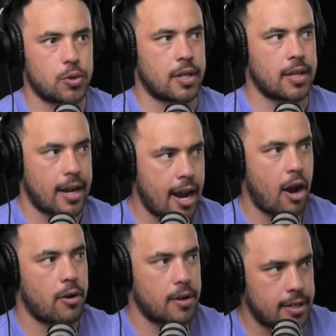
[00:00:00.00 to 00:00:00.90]
Yours is going to get
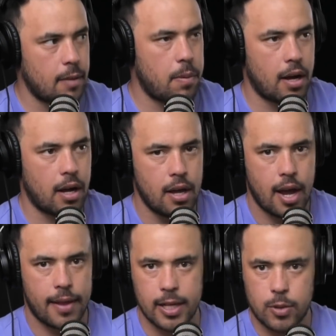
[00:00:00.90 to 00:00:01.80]
narrower and deeper.
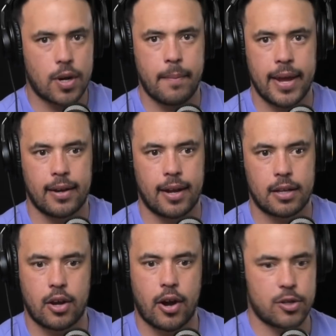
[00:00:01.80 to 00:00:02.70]
And that's what I mean.
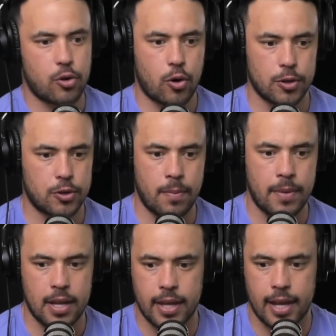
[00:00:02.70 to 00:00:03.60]
Like, guys are across too
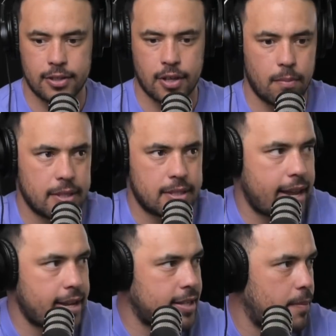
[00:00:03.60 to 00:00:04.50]
many things, so
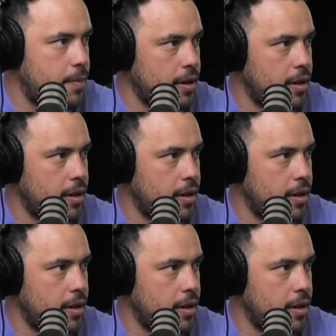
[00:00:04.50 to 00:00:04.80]
mistakes happen.